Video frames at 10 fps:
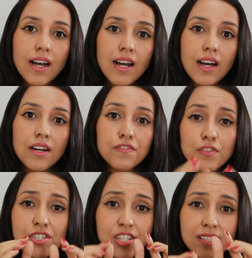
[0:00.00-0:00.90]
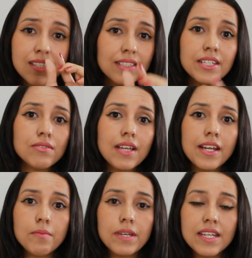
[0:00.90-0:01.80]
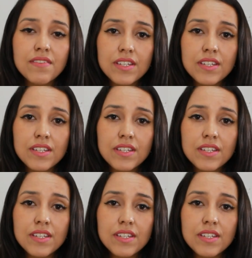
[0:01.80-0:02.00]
uh, for just a little tiny bit,